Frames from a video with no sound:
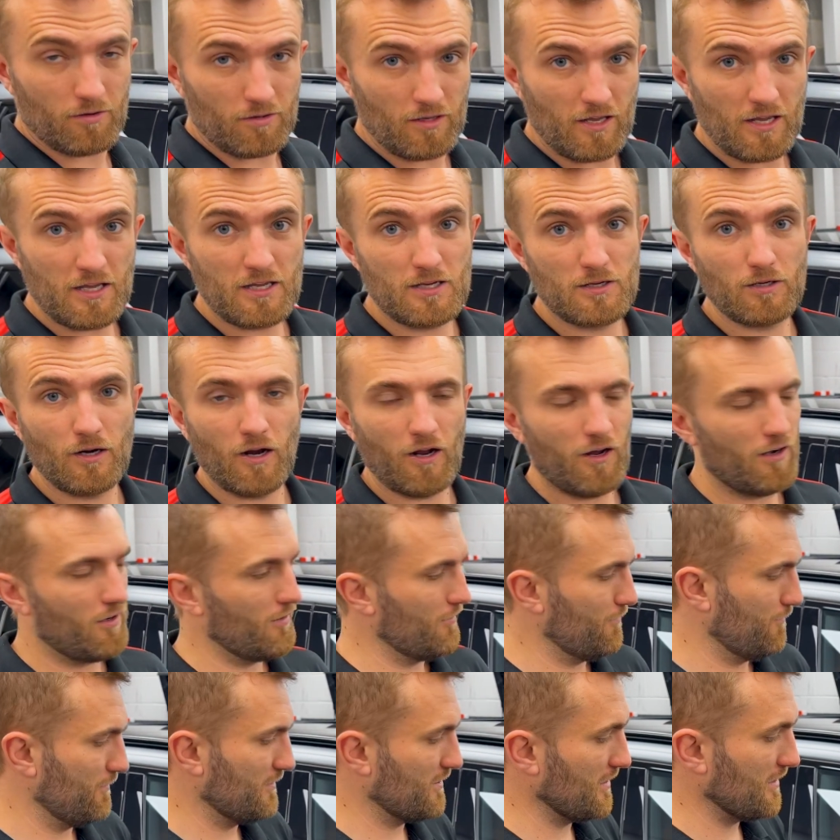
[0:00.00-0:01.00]
an eagle
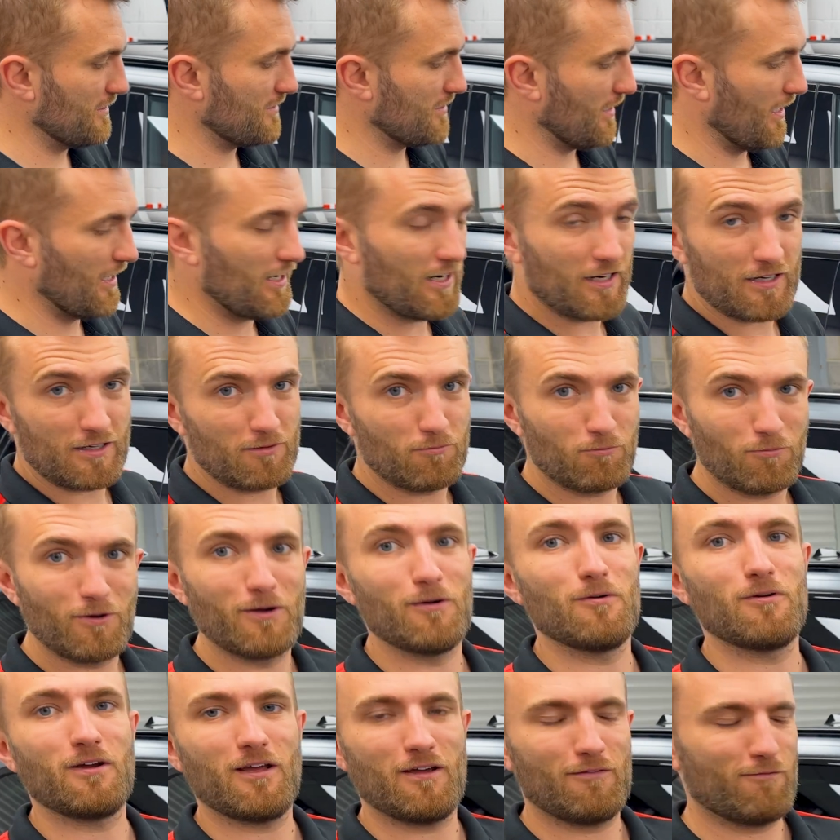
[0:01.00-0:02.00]
eye for detail and it
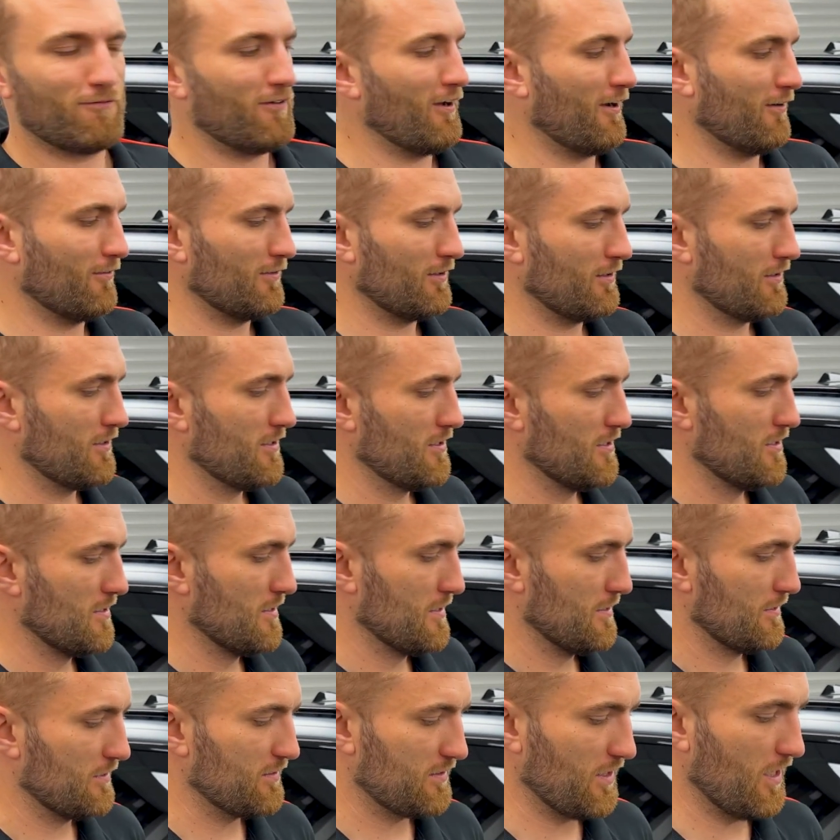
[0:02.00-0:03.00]
will get found.
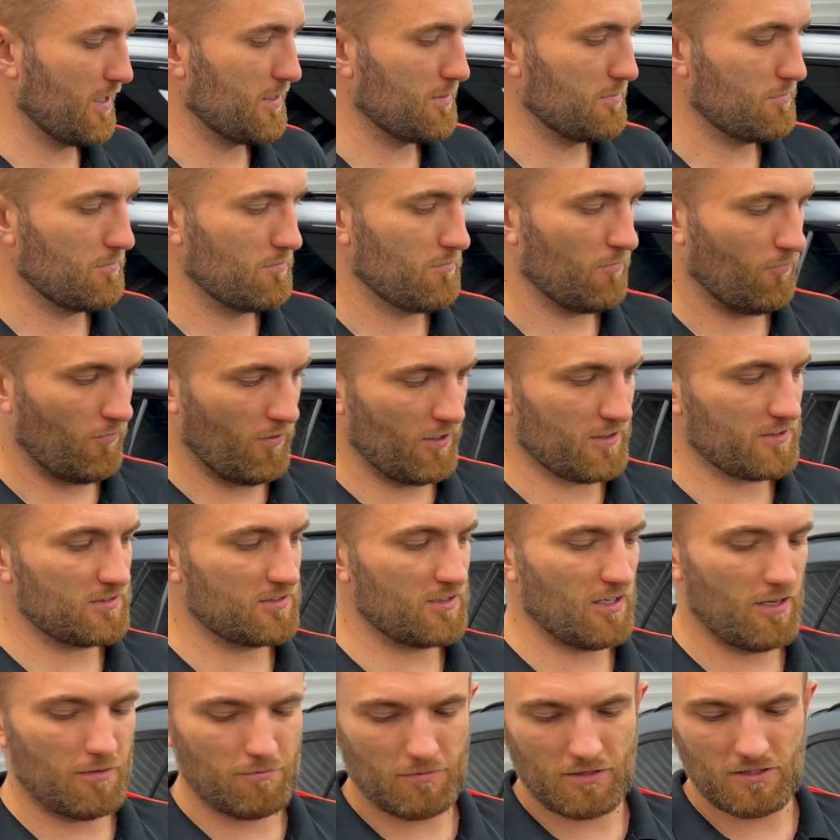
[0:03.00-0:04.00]
So first
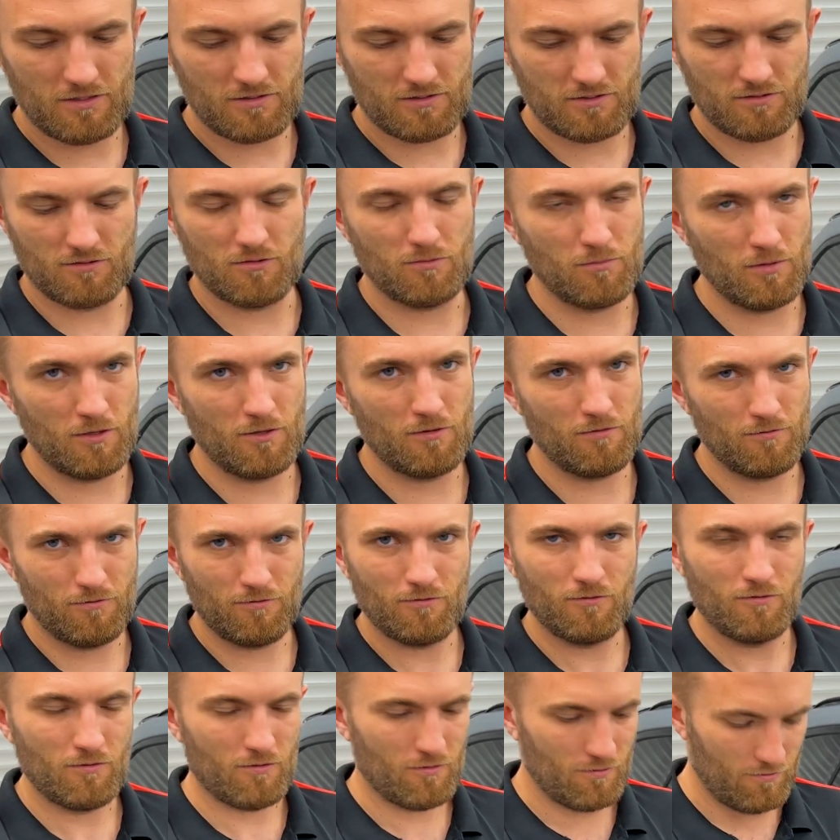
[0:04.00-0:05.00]
step is to
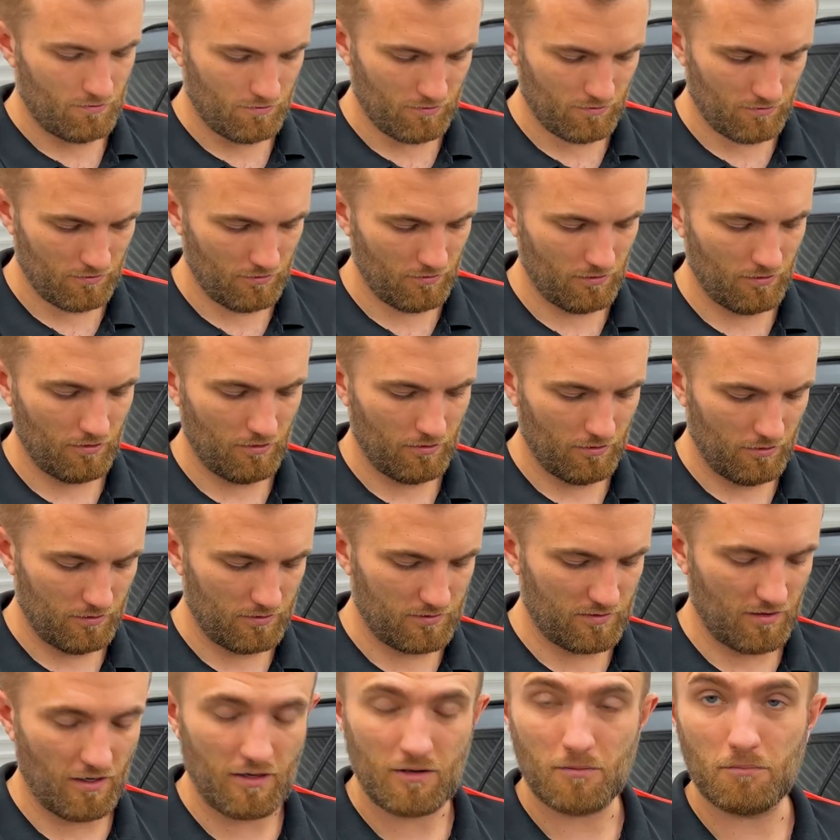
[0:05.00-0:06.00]
remove
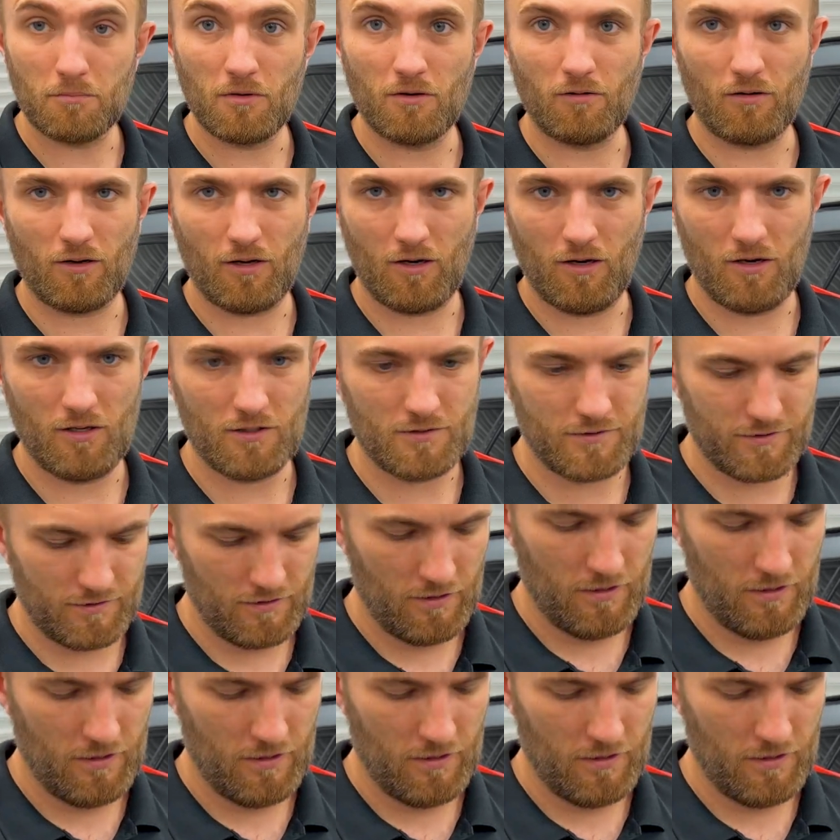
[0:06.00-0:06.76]
said mirror glass.